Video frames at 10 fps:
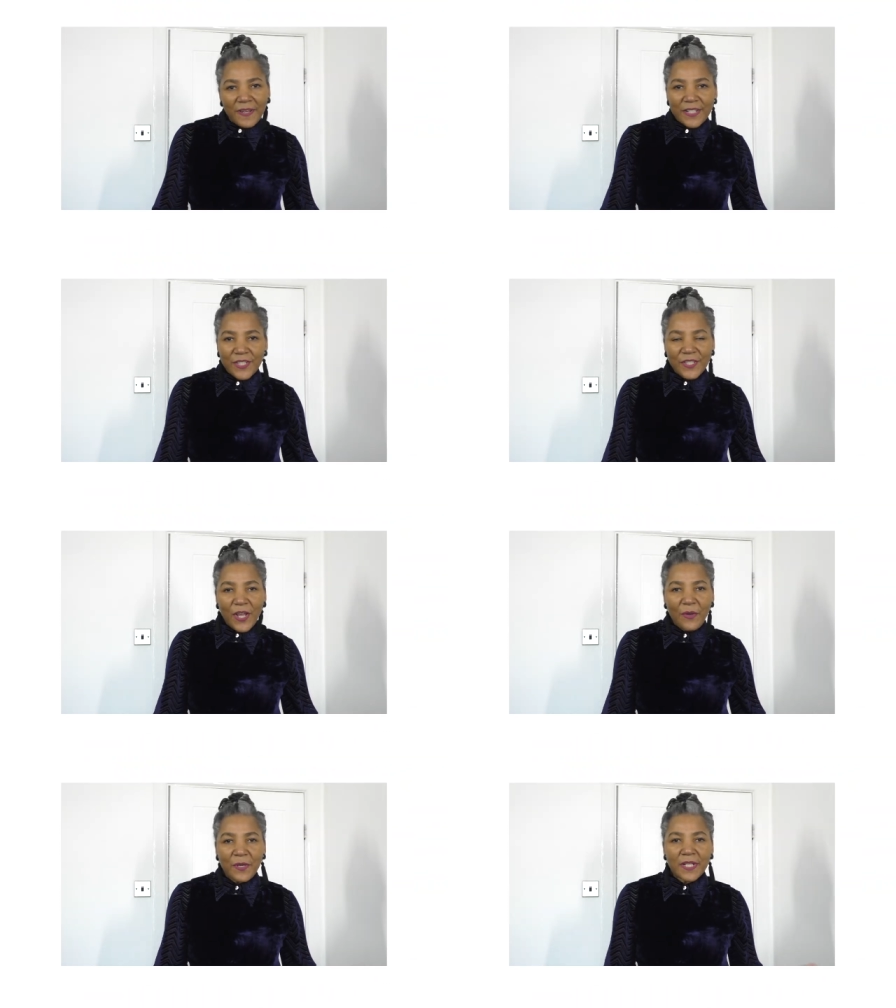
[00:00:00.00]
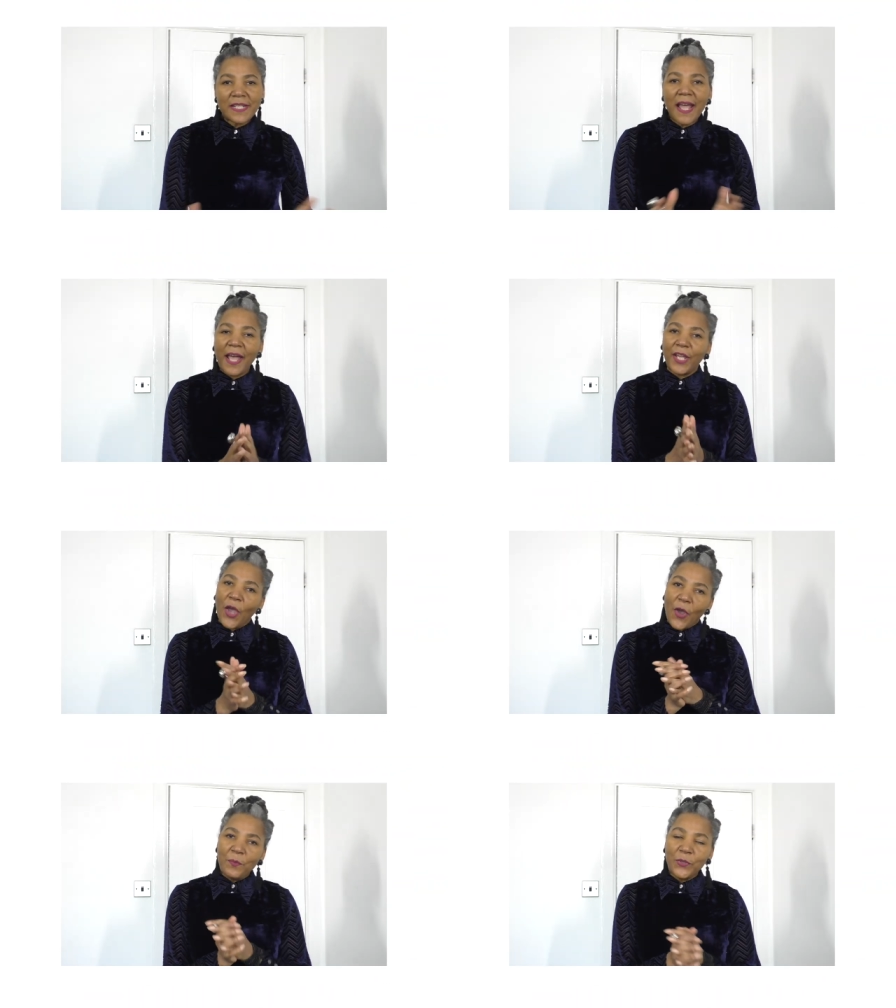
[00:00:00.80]
fashion sewers, I
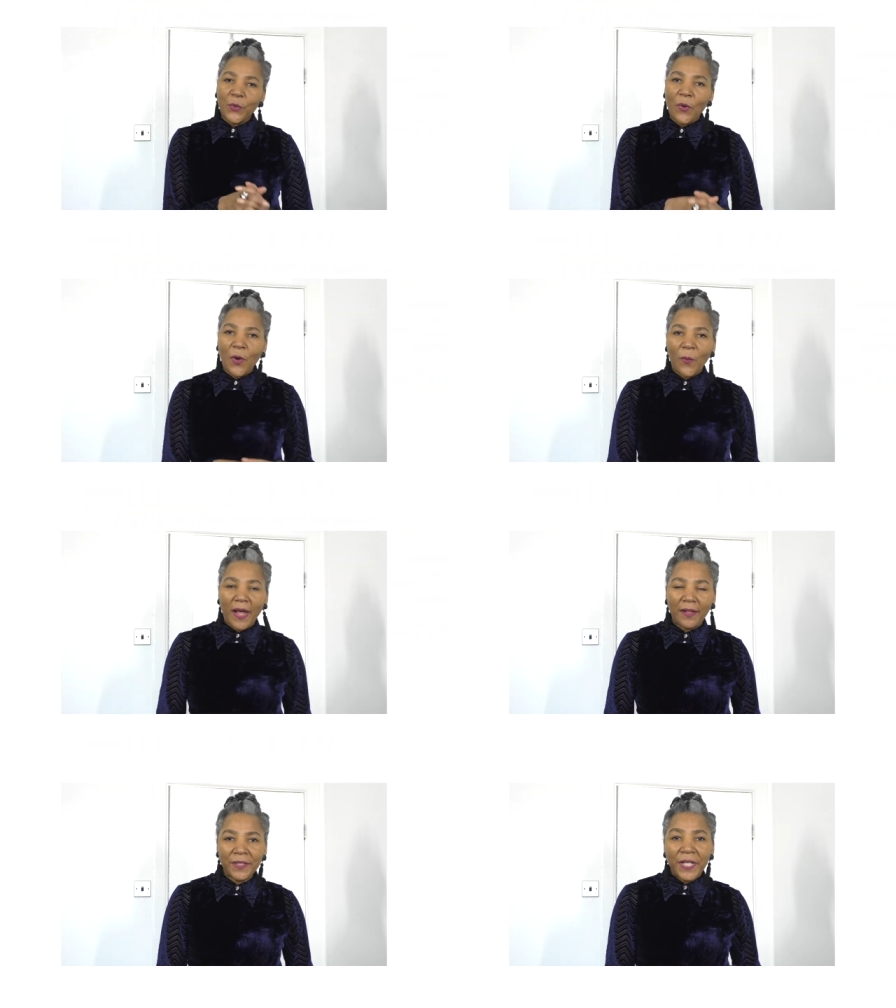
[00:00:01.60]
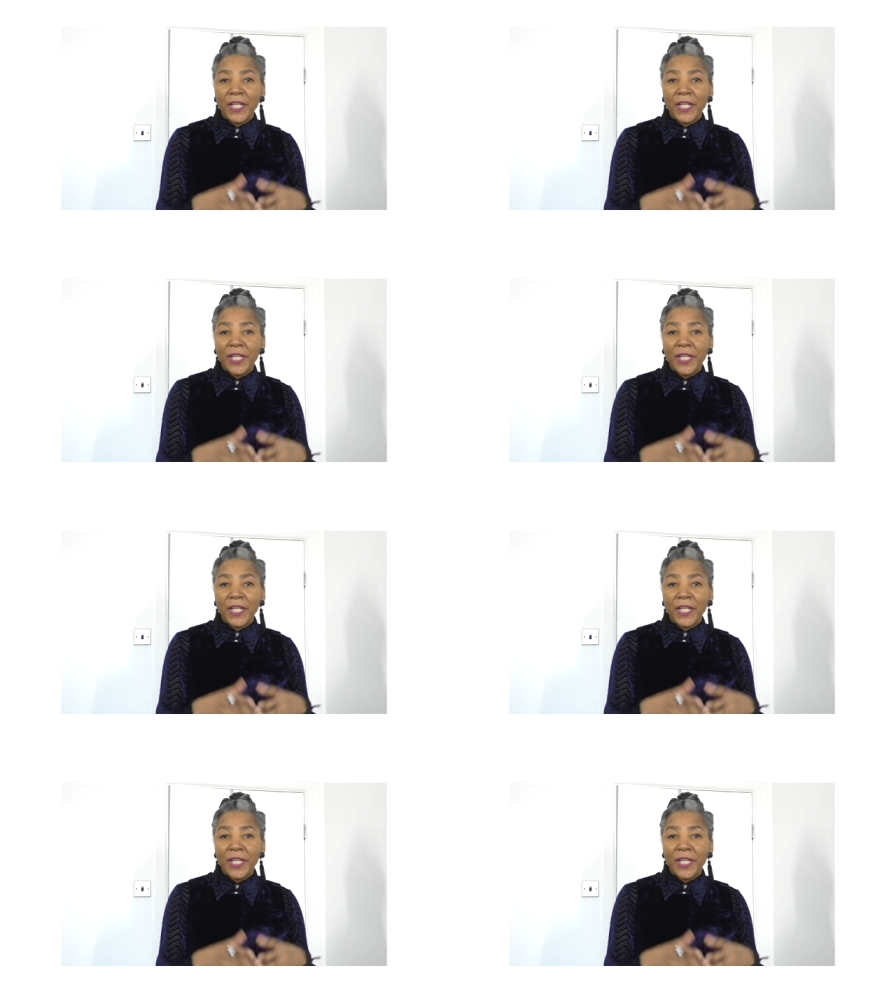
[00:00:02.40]
hope you are well.